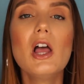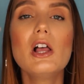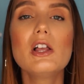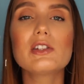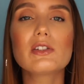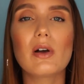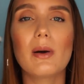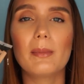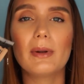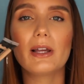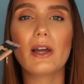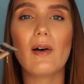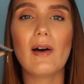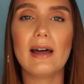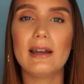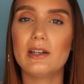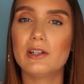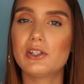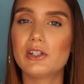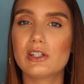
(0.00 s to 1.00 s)
so I'm going to go
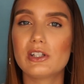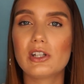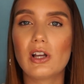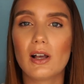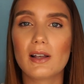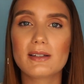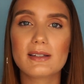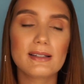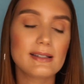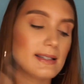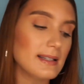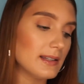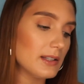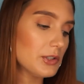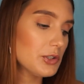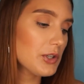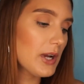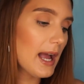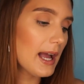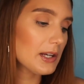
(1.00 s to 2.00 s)
ahead and just toss this in the
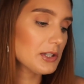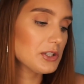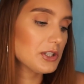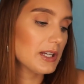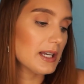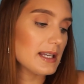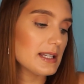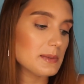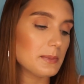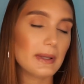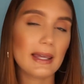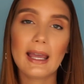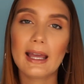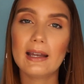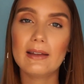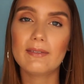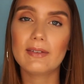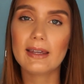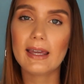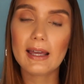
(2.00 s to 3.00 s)
trash because we can't
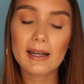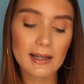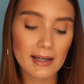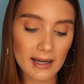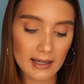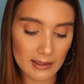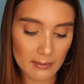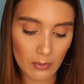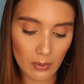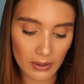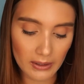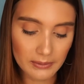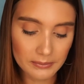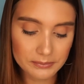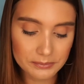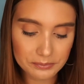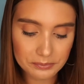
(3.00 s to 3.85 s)
even get it anymore.